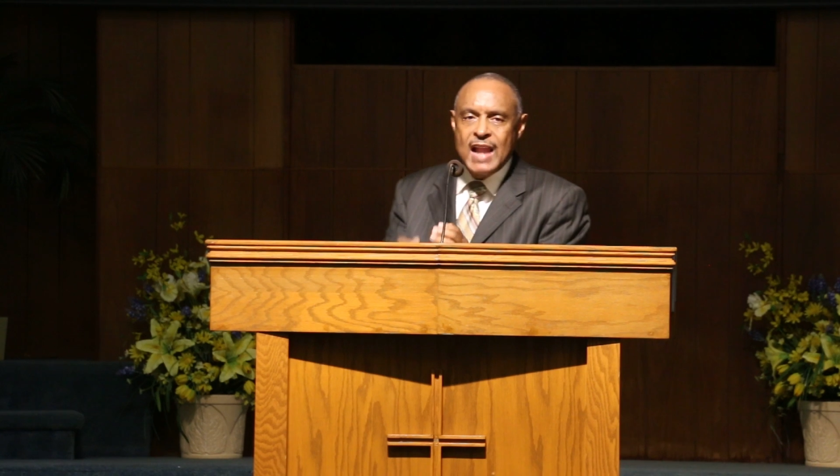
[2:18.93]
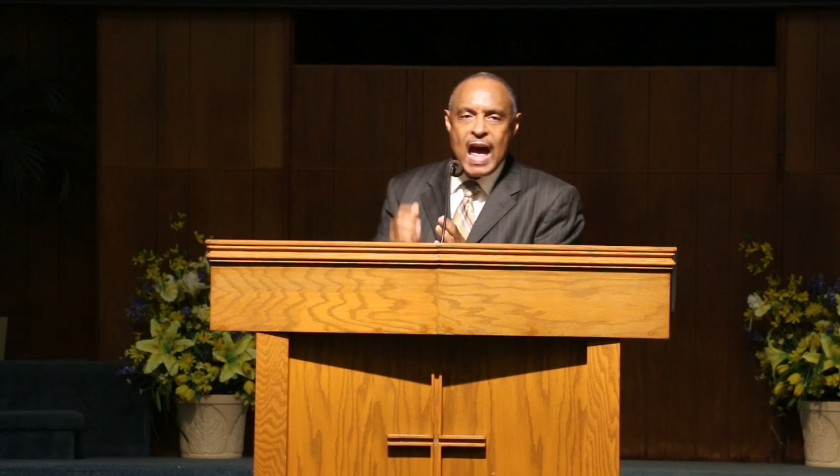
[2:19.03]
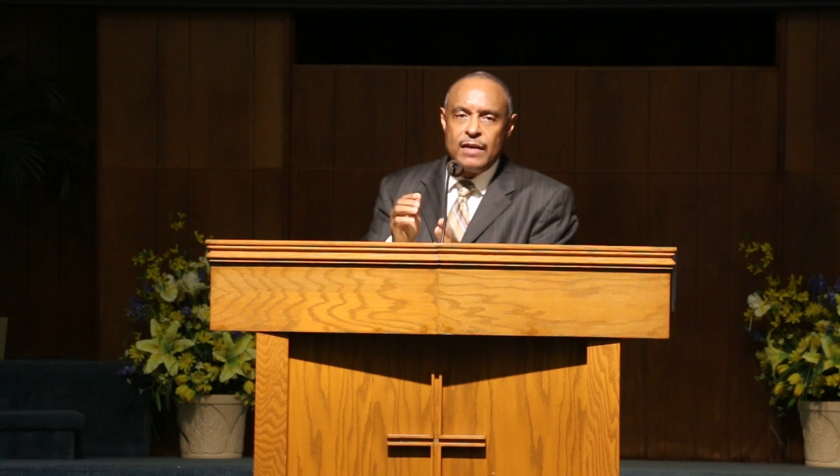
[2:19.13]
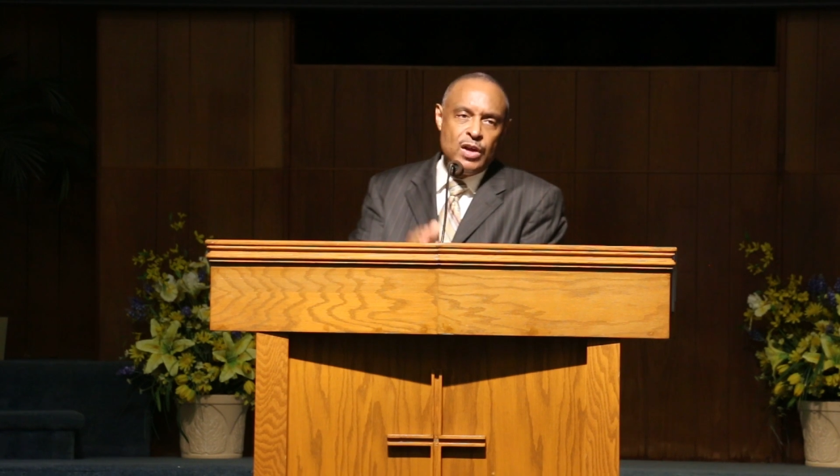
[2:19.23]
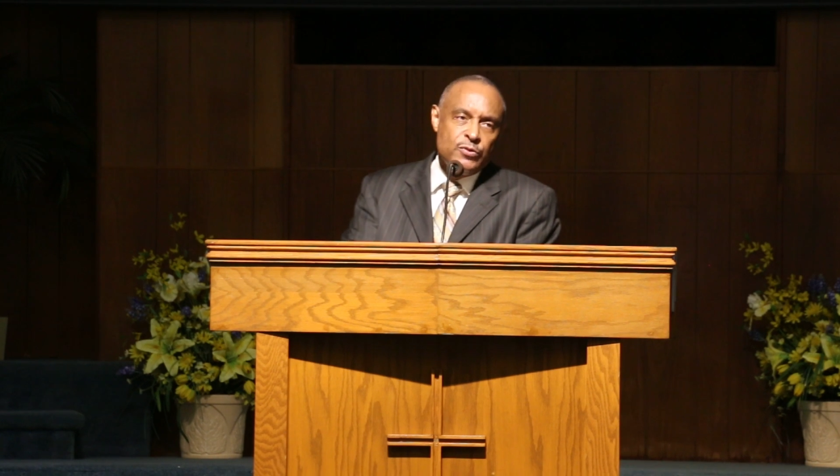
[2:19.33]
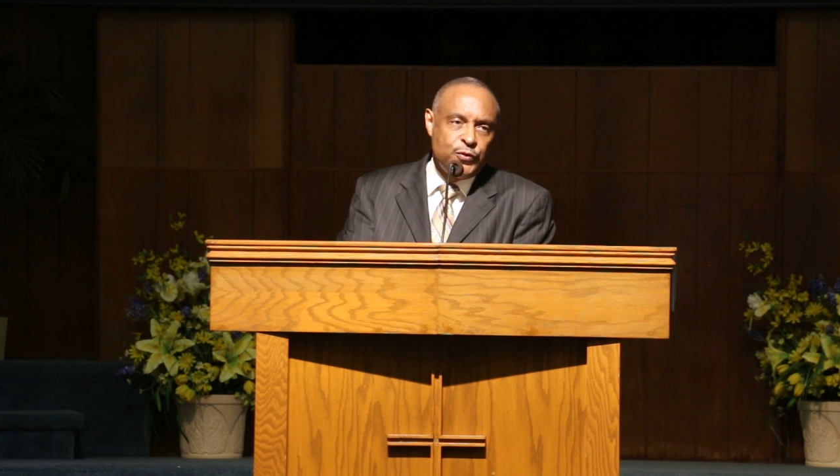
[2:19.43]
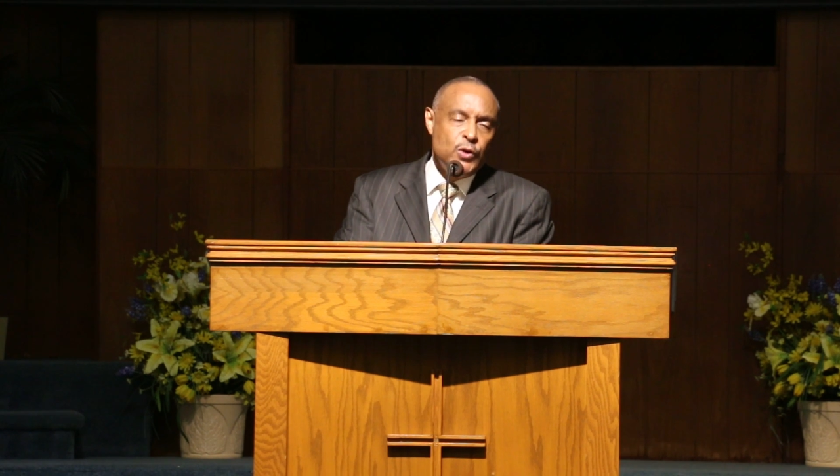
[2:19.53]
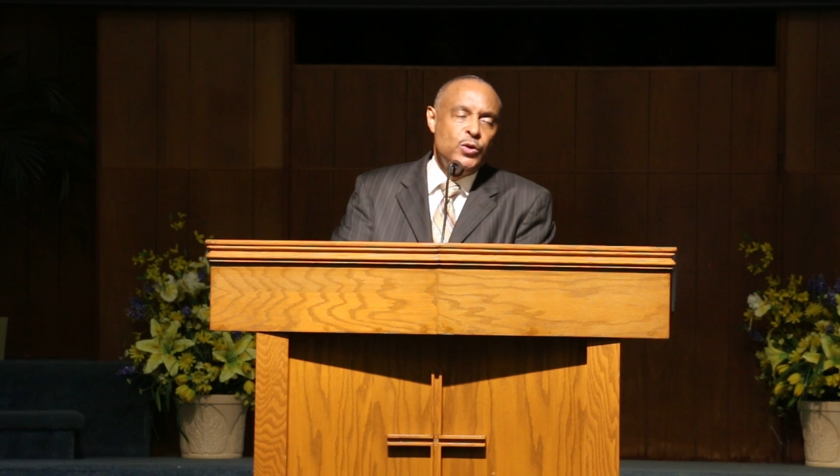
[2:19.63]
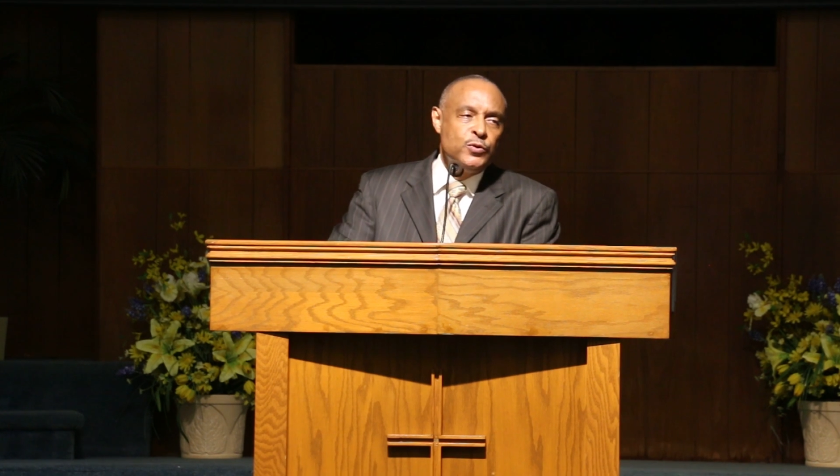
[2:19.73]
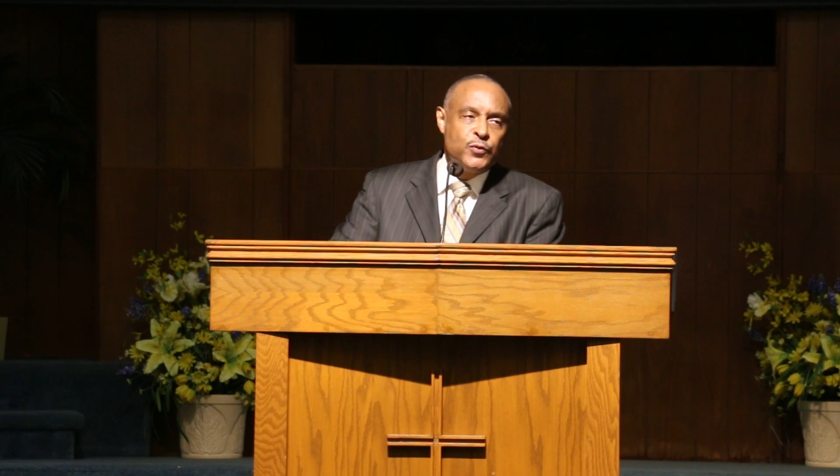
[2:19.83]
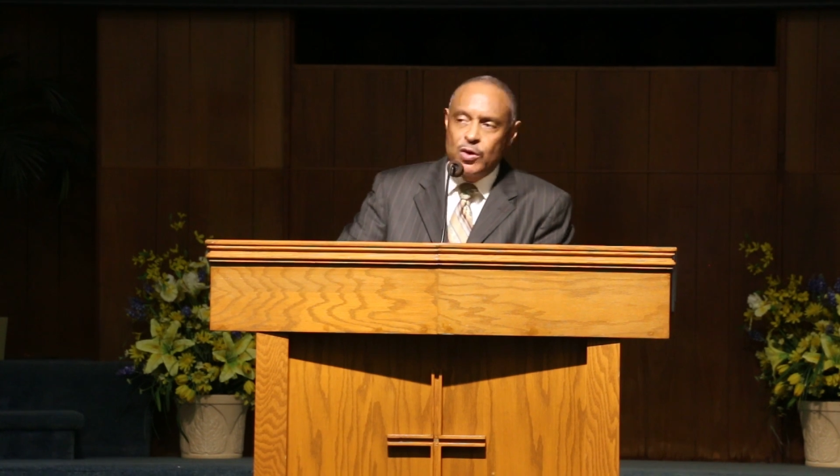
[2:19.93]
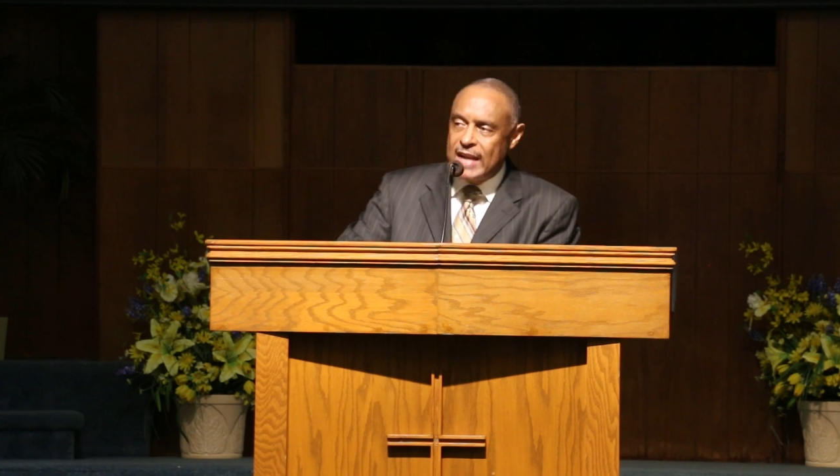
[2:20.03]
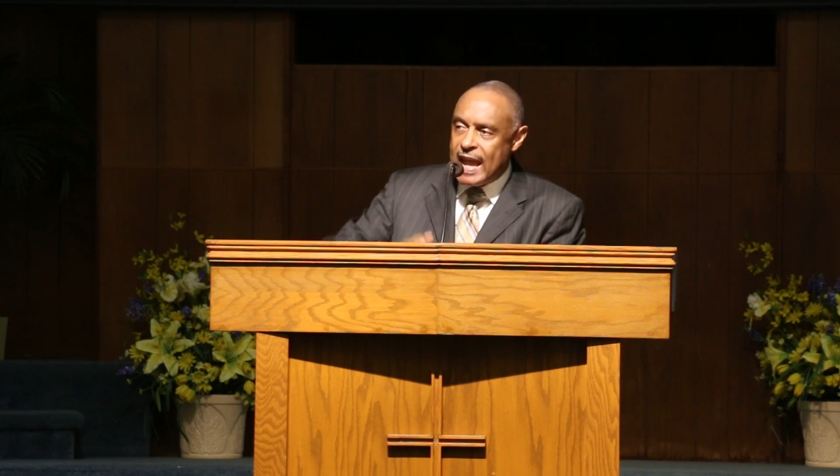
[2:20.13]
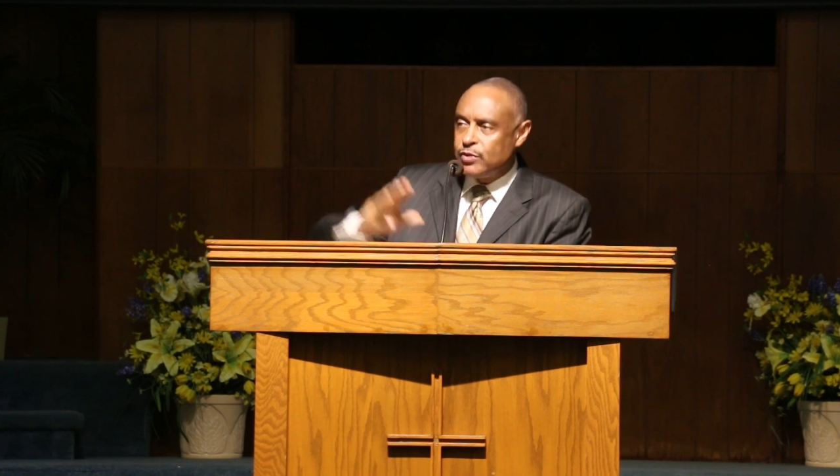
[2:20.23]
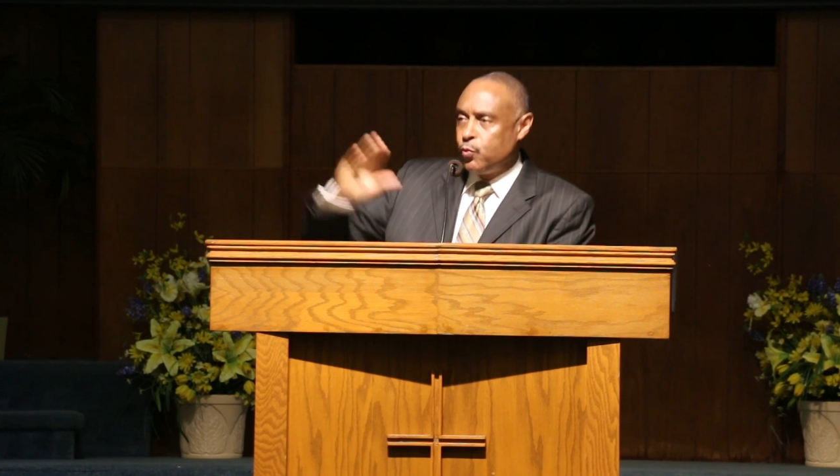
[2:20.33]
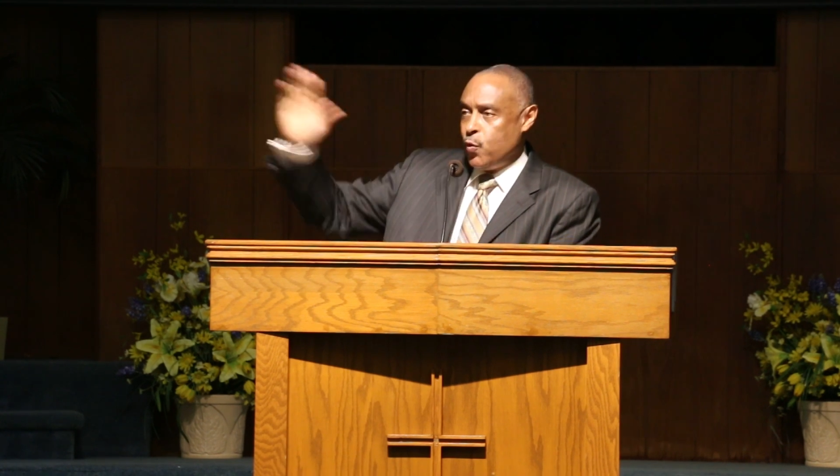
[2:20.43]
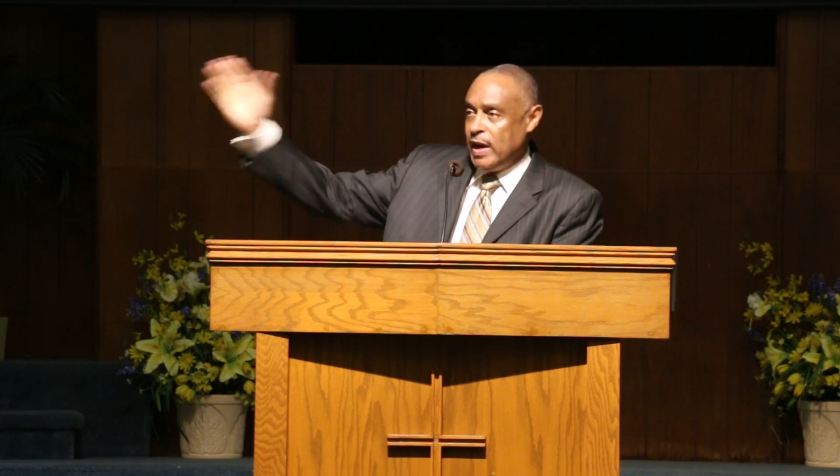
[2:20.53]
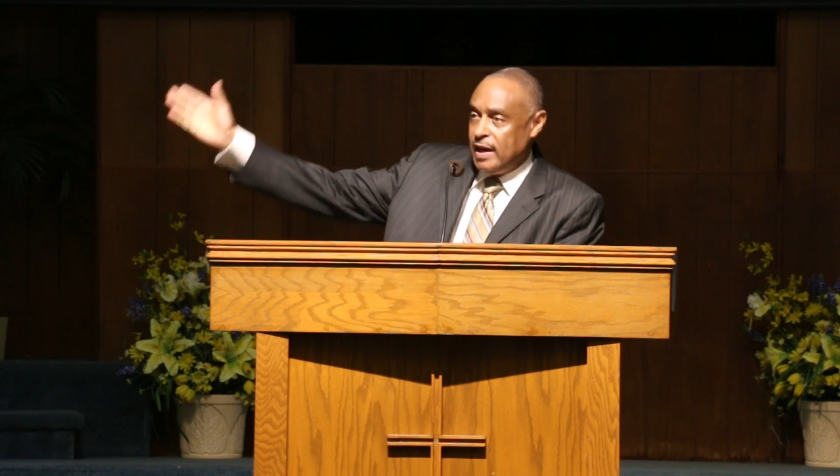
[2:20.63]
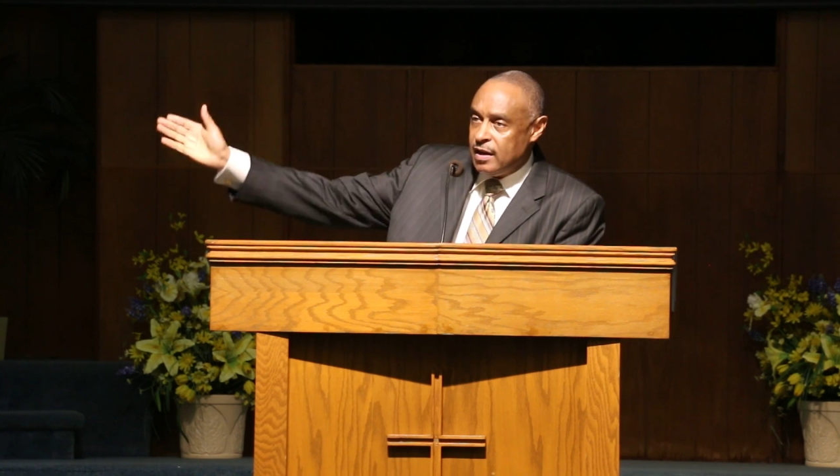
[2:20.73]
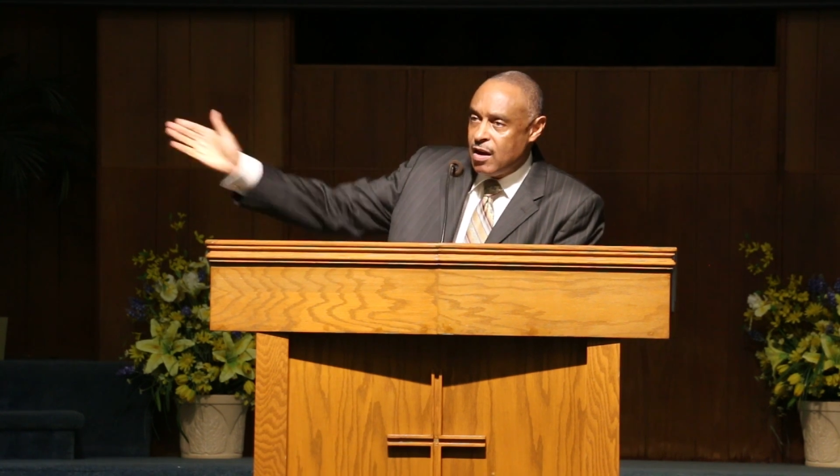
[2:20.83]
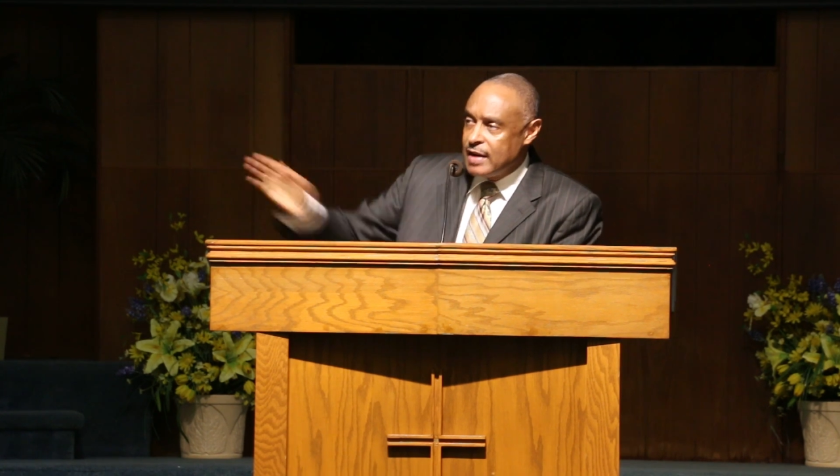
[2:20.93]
not food for next week